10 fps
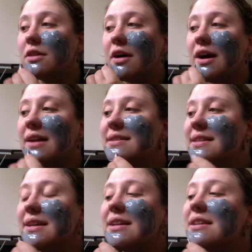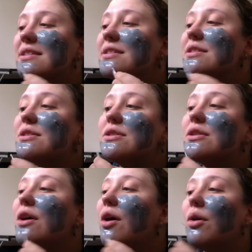thoughts, it is
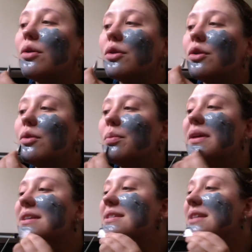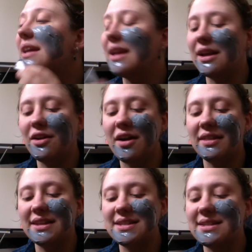so gloopy sticking it on
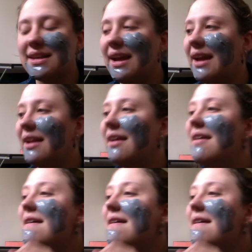this skin.